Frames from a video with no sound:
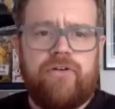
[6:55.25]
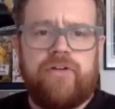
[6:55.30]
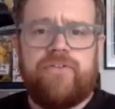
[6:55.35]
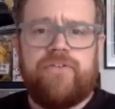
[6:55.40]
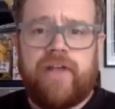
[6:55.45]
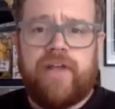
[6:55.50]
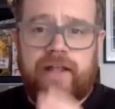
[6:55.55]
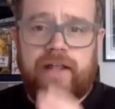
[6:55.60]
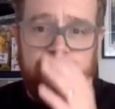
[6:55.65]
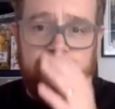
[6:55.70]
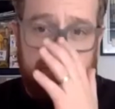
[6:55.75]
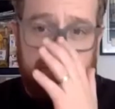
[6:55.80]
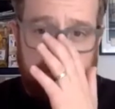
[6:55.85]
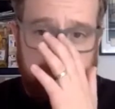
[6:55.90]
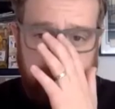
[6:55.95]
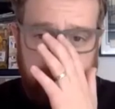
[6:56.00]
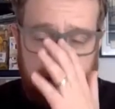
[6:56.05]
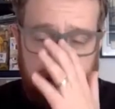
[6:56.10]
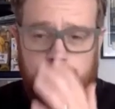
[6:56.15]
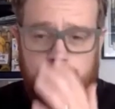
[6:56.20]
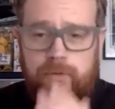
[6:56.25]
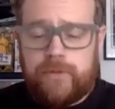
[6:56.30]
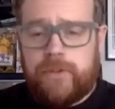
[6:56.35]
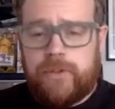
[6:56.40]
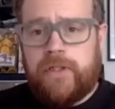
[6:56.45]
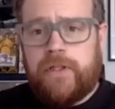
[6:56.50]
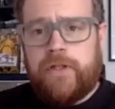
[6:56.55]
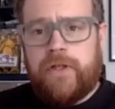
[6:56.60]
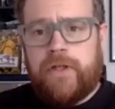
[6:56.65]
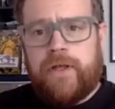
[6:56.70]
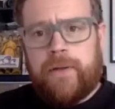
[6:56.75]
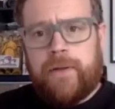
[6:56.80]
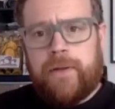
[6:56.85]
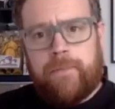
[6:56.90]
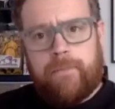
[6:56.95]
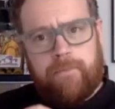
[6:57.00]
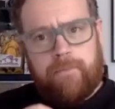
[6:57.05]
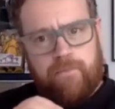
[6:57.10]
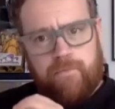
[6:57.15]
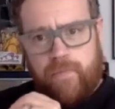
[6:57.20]
and dance about
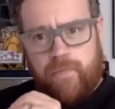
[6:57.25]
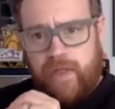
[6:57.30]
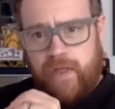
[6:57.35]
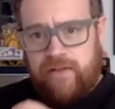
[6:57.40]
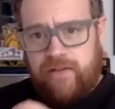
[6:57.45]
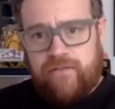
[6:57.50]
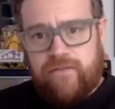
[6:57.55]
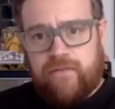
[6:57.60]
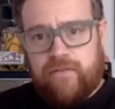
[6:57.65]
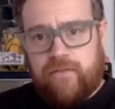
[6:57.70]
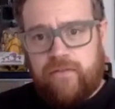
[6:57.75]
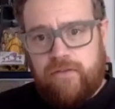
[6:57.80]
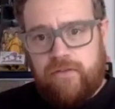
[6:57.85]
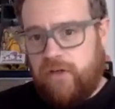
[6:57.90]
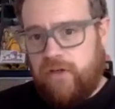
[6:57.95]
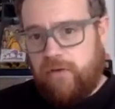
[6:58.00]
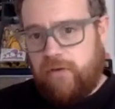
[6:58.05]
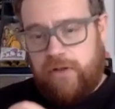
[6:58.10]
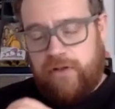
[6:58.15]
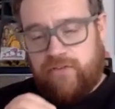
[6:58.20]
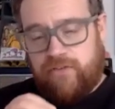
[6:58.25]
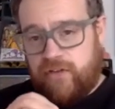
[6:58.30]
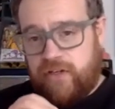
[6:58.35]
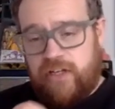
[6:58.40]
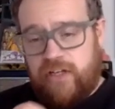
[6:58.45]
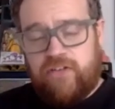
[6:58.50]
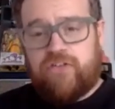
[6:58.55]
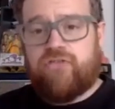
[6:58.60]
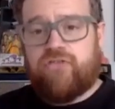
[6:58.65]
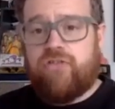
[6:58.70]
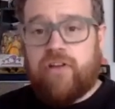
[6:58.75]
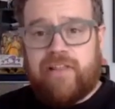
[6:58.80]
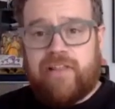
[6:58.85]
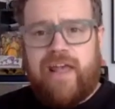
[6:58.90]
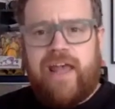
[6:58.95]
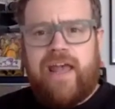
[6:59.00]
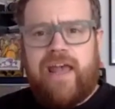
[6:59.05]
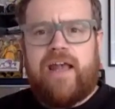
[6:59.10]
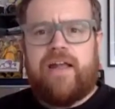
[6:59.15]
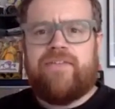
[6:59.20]
it. It's an industry
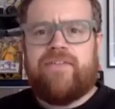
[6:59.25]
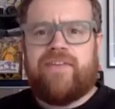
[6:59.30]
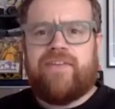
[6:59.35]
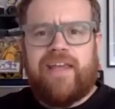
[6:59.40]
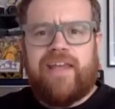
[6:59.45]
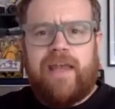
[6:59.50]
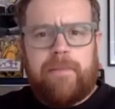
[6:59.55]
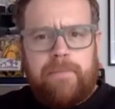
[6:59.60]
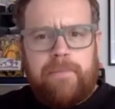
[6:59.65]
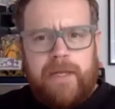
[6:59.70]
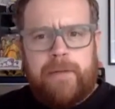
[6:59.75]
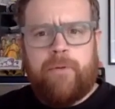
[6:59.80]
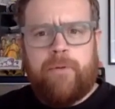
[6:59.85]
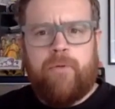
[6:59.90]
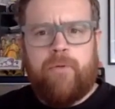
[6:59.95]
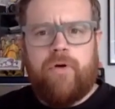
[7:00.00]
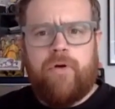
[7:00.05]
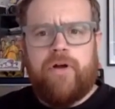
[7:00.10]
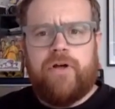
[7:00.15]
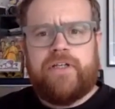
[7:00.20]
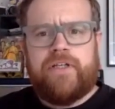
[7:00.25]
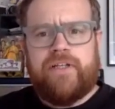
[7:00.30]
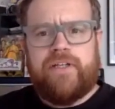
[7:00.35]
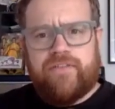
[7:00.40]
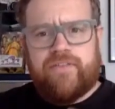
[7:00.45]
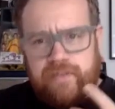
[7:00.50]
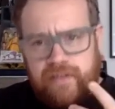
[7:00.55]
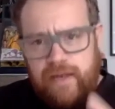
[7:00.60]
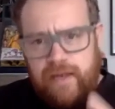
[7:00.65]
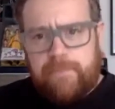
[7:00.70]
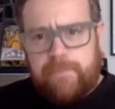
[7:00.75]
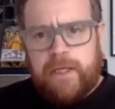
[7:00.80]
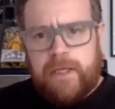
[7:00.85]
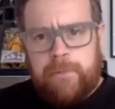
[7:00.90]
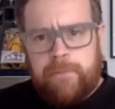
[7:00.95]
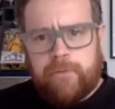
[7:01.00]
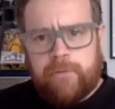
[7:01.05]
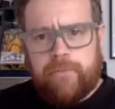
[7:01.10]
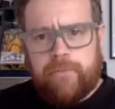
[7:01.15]
there to get people working, to get people